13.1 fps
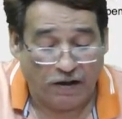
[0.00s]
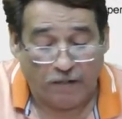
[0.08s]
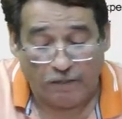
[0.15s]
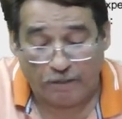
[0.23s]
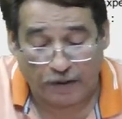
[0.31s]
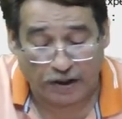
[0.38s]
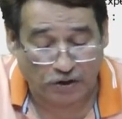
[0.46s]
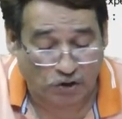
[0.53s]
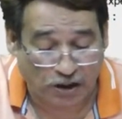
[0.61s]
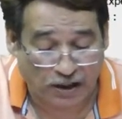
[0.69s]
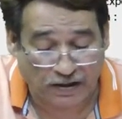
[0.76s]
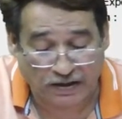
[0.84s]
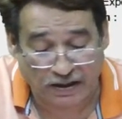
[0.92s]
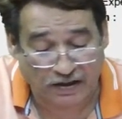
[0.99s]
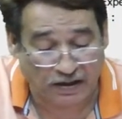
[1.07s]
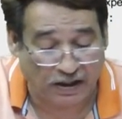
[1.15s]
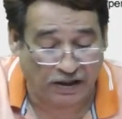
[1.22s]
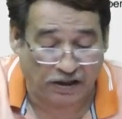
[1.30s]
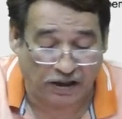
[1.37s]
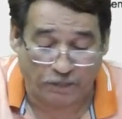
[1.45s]
purchases
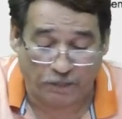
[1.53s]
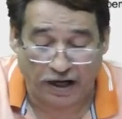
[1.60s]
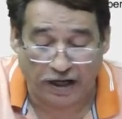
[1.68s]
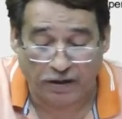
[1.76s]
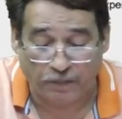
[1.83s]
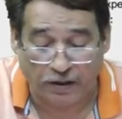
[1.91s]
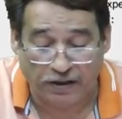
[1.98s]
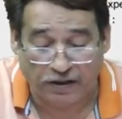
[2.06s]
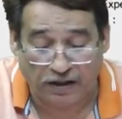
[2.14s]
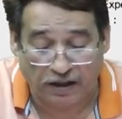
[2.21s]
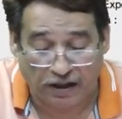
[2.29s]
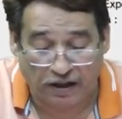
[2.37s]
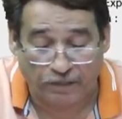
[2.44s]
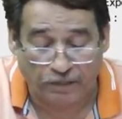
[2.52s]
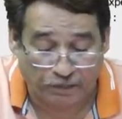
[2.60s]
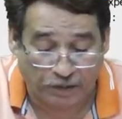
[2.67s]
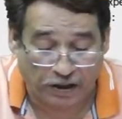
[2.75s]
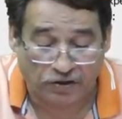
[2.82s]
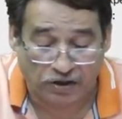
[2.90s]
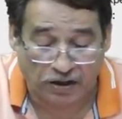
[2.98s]
in department,
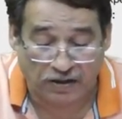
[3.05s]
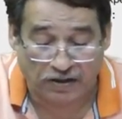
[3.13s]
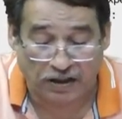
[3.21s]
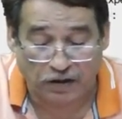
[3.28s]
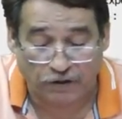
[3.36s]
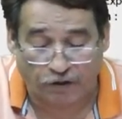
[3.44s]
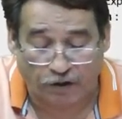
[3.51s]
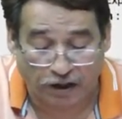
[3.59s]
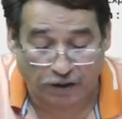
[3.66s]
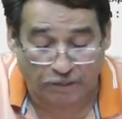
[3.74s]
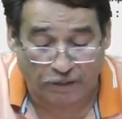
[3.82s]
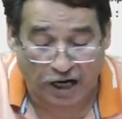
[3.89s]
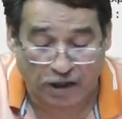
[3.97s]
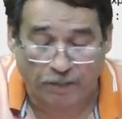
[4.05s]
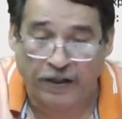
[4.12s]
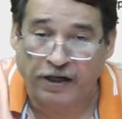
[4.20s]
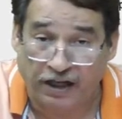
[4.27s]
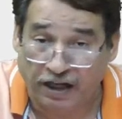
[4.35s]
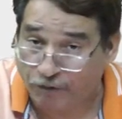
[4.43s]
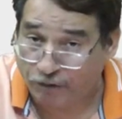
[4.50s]
purchases for Department
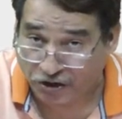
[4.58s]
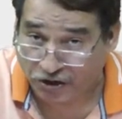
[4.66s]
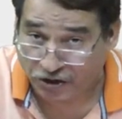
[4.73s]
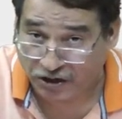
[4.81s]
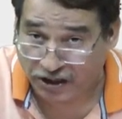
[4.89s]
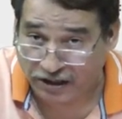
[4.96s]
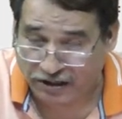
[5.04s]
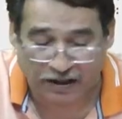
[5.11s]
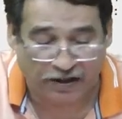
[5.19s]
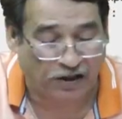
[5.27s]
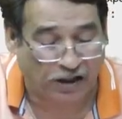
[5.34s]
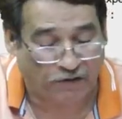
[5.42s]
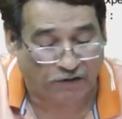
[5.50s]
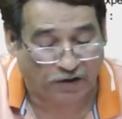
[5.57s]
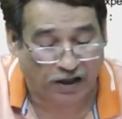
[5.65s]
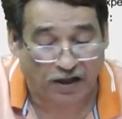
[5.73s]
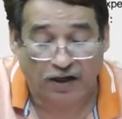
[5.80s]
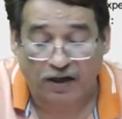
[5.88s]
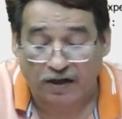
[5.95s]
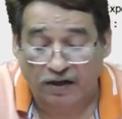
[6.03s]
A which deals in TV.
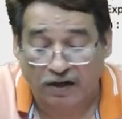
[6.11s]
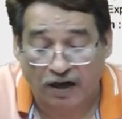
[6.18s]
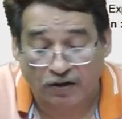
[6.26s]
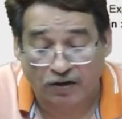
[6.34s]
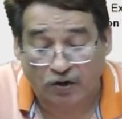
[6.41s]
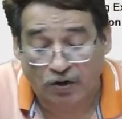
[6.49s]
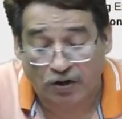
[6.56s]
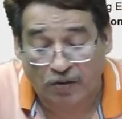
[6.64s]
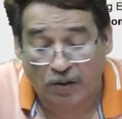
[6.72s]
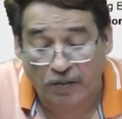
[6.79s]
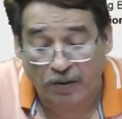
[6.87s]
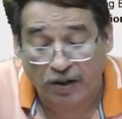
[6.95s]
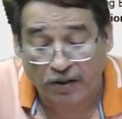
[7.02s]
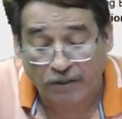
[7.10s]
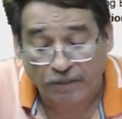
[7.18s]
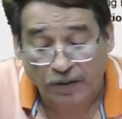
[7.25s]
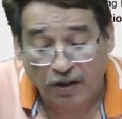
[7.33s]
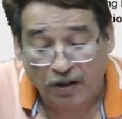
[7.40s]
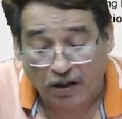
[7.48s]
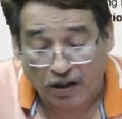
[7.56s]
Do you remember?
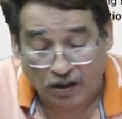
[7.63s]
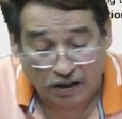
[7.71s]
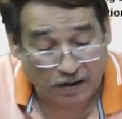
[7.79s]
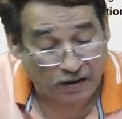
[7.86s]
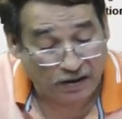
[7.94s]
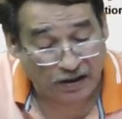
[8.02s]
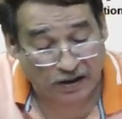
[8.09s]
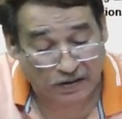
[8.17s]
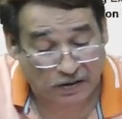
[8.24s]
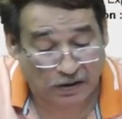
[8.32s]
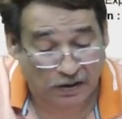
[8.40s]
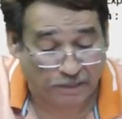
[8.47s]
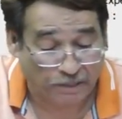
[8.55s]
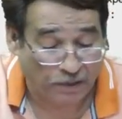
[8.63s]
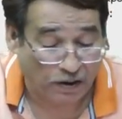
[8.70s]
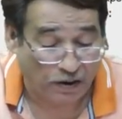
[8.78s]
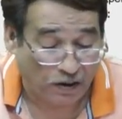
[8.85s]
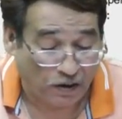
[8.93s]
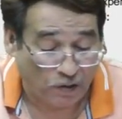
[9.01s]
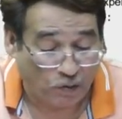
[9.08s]
Yes, sir.
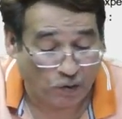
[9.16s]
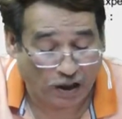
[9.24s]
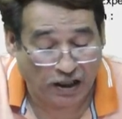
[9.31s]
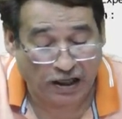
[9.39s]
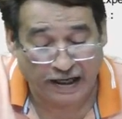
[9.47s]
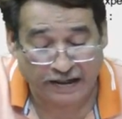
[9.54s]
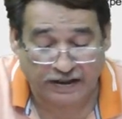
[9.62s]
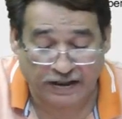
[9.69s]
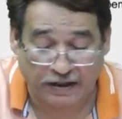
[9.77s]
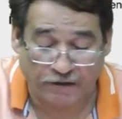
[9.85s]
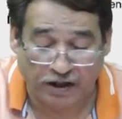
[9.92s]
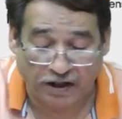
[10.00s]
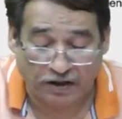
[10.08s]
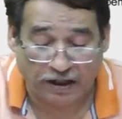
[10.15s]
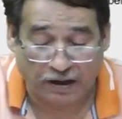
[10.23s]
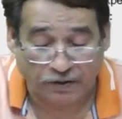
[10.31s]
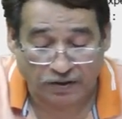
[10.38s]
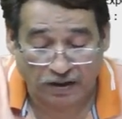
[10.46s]
1,70,000.